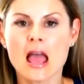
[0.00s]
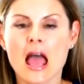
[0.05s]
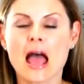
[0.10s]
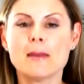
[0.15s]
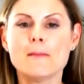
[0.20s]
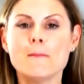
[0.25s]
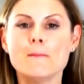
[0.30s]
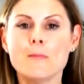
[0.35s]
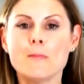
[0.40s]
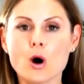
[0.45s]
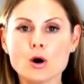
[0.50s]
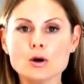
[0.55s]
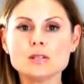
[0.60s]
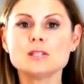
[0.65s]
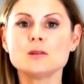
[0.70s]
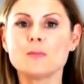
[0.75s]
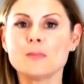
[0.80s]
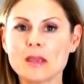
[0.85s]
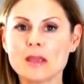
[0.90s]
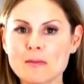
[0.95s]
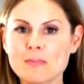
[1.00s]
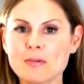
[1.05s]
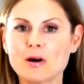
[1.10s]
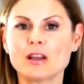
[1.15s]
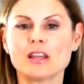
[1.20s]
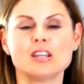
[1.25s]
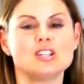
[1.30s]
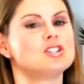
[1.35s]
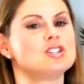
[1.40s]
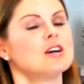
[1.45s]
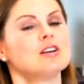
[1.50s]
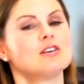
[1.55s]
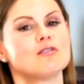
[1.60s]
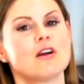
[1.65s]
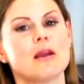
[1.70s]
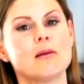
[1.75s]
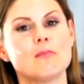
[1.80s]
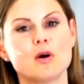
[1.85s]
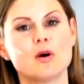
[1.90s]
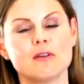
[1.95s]
And most people can
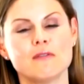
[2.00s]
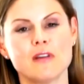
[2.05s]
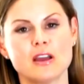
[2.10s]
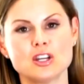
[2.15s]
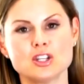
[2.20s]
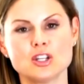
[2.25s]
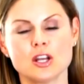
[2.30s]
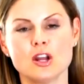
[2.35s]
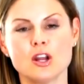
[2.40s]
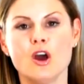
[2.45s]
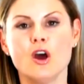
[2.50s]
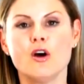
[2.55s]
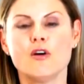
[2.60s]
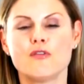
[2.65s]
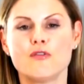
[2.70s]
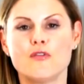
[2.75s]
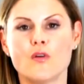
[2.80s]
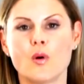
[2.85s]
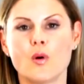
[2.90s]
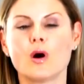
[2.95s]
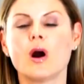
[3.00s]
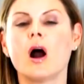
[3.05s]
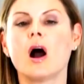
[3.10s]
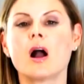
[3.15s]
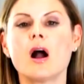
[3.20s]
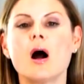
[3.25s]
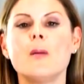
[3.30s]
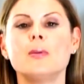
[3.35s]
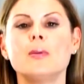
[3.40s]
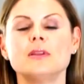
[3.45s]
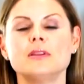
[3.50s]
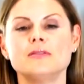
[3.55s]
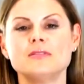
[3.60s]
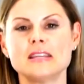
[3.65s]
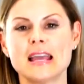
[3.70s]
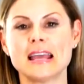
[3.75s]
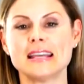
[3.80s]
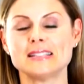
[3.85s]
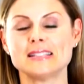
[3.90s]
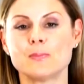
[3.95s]
generate motivation for a couple of
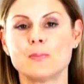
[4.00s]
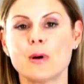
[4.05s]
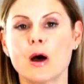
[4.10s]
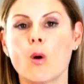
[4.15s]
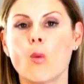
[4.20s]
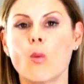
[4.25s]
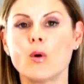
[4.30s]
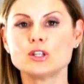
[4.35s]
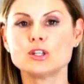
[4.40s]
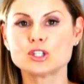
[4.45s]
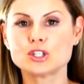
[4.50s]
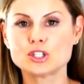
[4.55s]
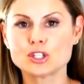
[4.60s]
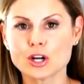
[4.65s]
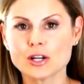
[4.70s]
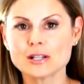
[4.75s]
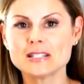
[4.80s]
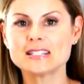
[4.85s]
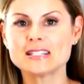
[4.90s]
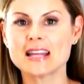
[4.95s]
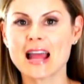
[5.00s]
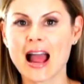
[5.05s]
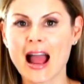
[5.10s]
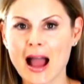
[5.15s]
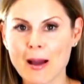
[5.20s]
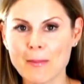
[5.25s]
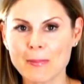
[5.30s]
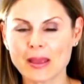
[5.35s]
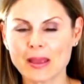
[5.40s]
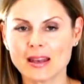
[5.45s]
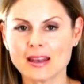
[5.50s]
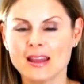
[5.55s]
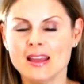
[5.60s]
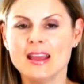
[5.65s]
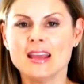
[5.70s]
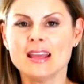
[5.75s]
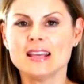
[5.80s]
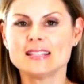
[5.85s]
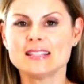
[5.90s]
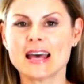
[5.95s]
days. But what starts to happen
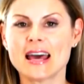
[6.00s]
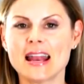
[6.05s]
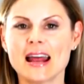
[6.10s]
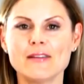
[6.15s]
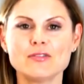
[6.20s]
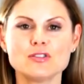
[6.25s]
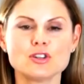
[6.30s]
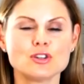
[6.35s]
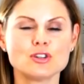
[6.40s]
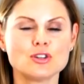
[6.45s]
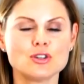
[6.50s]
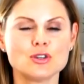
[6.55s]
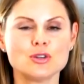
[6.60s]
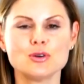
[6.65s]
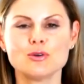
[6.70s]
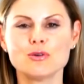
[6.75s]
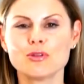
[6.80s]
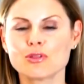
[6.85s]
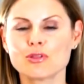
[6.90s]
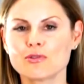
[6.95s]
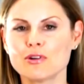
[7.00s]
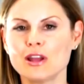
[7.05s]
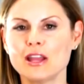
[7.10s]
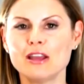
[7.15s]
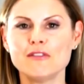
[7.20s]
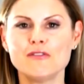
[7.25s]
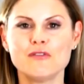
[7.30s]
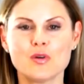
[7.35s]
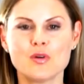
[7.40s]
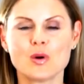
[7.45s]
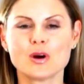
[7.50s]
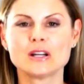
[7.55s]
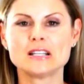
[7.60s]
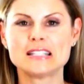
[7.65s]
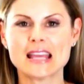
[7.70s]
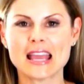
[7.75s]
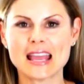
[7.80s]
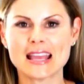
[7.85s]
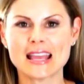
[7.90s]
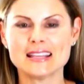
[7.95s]
is that after two, three, four
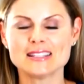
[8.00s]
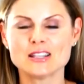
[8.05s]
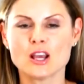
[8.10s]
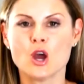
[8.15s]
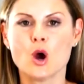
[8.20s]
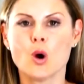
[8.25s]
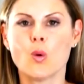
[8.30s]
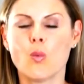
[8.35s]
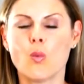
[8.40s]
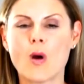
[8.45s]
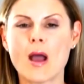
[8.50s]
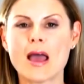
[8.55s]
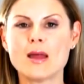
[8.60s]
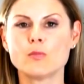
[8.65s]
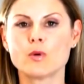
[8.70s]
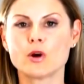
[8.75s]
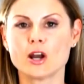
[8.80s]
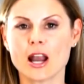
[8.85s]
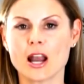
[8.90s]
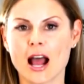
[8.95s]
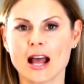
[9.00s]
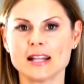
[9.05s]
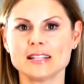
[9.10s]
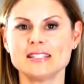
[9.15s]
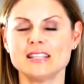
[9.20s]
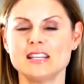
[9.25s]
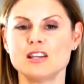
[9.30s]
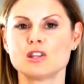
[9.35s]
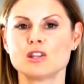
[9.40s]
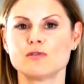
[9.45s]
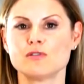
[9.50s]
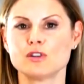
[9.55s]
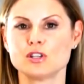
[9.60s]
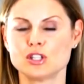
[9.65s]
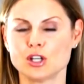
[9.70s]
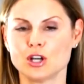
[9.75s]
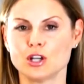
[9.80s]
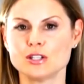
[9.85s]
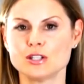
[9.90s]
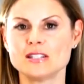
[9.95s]
days, when we're not seeing the
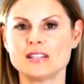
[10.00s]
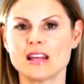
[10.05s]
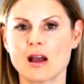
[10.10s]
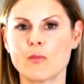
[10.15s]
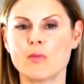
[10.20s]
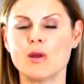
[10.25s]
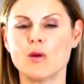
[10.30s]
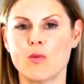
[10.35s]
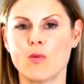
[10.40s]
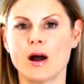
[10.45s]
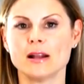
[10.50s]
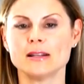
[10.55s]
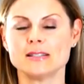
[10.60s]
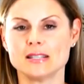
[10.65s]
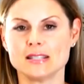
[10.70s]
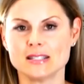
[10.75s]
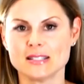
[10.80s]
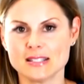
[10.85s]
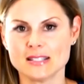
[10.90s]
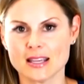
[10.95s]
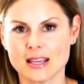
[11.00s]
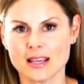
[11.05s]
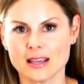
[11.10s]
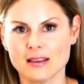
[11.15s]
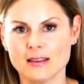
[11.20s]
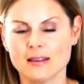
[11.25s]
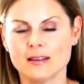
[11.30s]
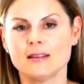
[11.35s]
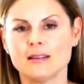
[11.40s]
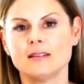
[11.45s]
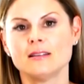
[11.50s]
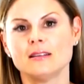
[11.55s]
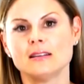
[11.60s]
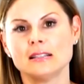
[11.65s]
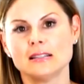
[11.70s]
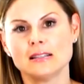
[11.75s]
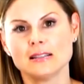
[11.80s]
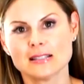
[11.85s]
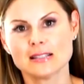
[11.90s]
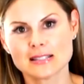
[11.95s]
results that we want to see,
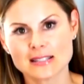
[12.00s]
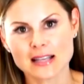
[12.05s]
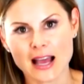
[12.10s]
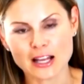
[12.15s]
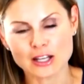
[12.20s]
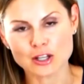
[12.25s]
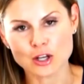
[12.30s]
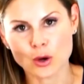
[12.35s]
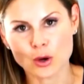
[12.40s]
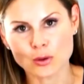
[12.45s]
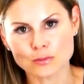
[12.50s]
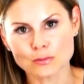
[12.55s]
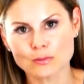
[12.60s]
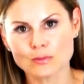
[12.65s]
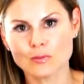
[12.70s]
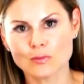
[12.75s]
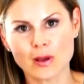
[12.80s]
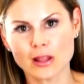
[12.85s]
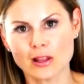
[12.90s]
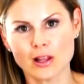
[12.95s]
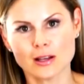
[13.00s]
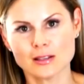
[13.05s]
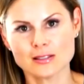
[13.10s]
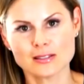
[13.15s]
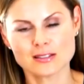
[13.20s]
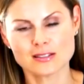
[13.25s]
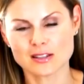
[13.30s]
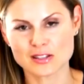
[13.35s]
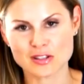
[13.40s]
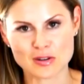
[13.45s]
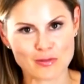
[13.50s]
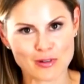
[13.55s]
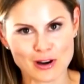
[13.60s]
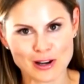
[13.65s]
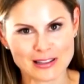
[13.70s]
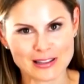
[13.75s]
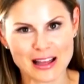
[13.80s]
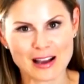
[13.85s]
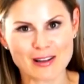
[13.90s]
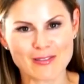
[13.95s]
Side note, Weight loss doesn't
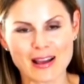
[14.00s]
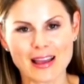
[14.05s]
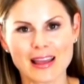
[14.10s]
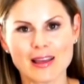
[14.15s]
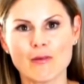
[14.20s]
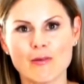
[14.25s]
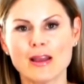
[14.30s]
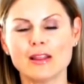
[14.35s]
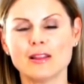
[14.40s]
work that way. Weight